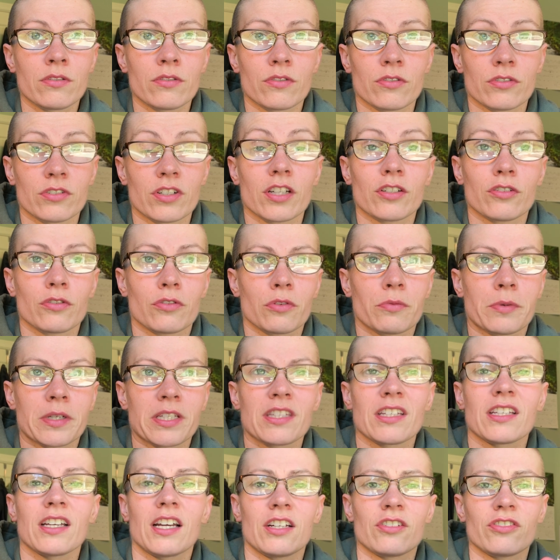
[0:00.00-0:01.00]
or not
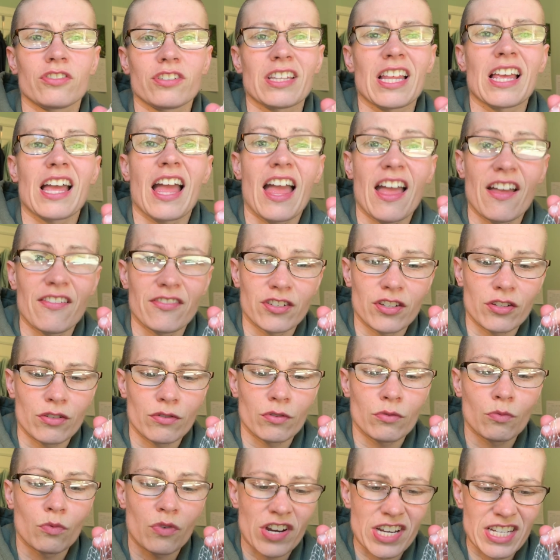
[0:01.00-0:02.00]
Northwest, 100th Avenue
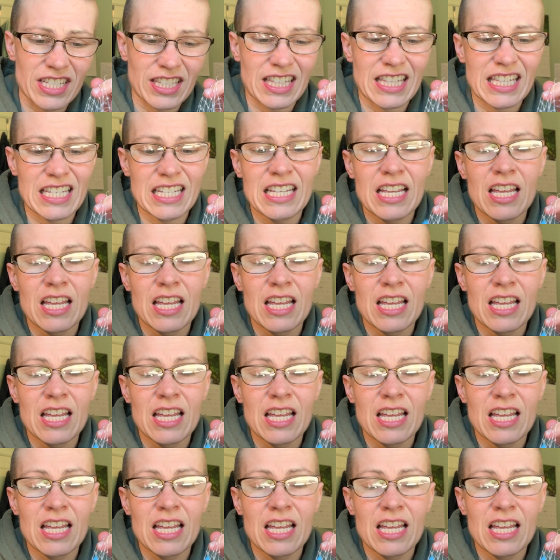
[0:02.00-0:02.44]
West,